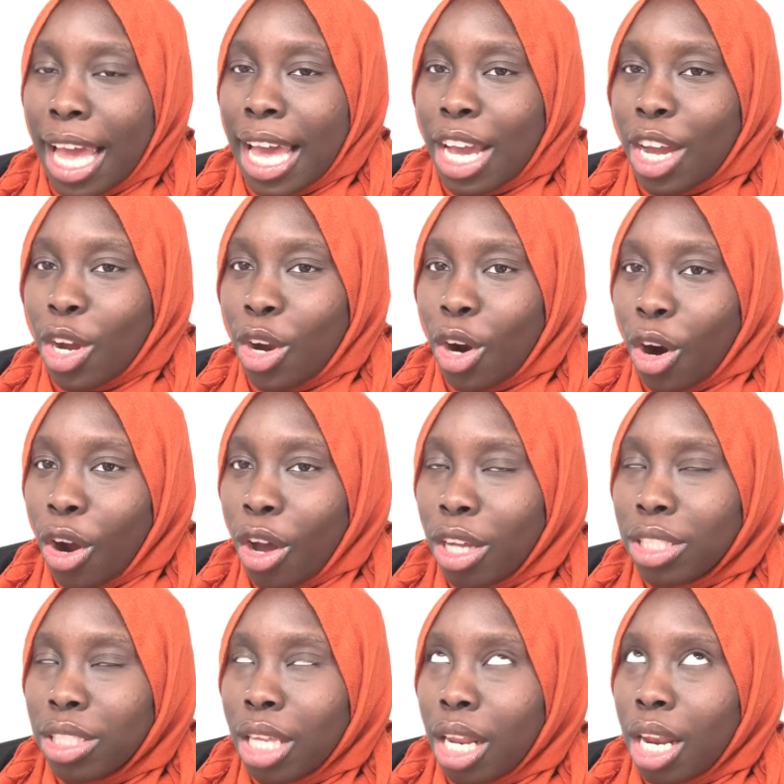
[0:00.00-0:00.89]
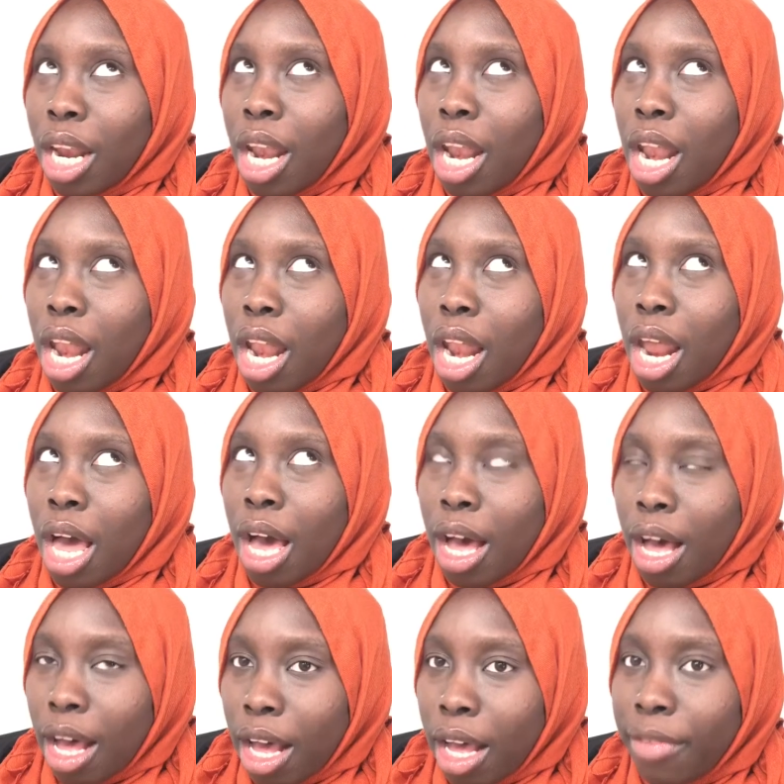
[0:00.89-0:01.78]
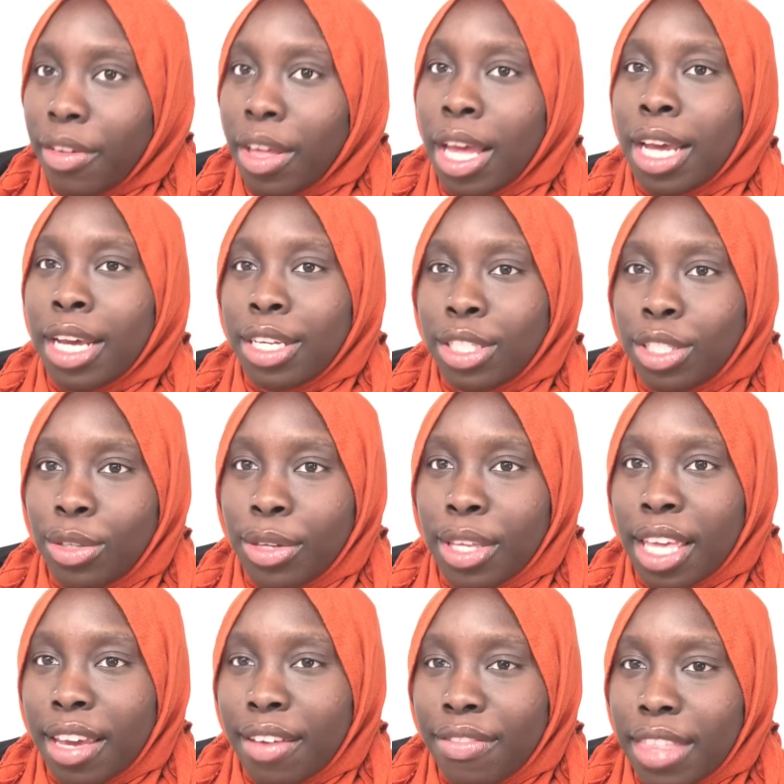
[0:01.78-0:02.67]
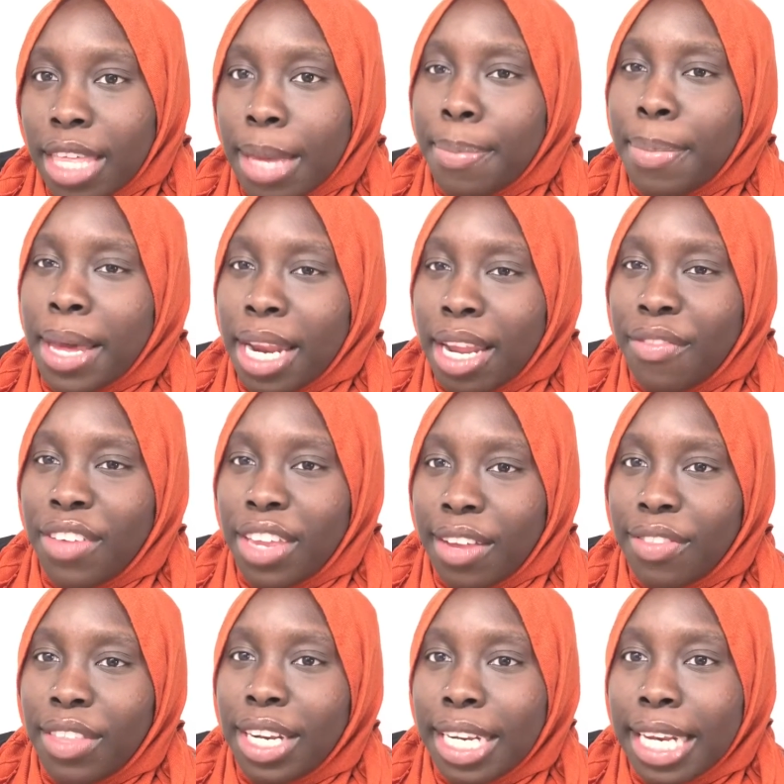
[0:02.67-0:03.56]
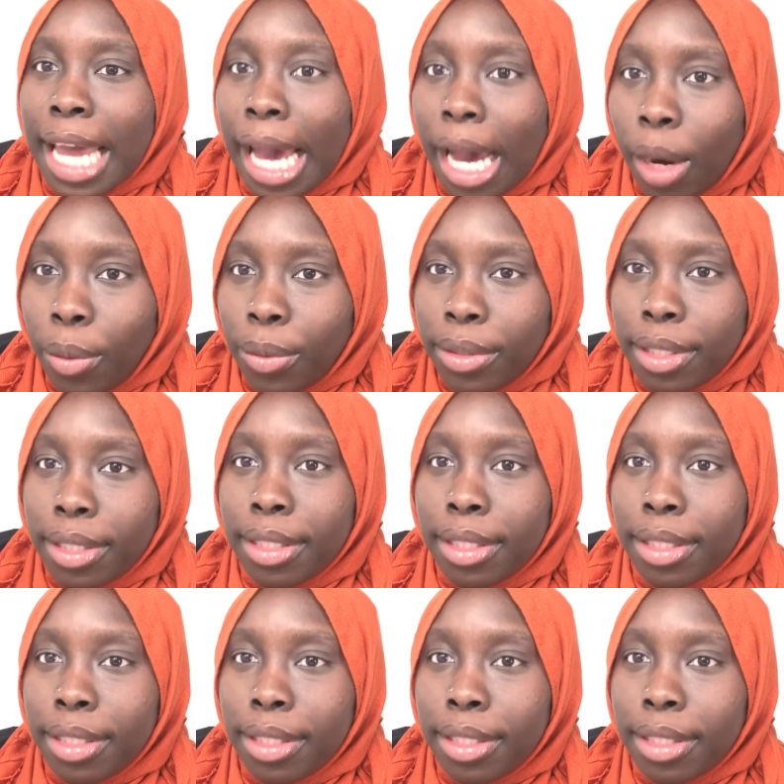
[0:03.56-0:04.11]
Girls love to give the benefit of the doubt.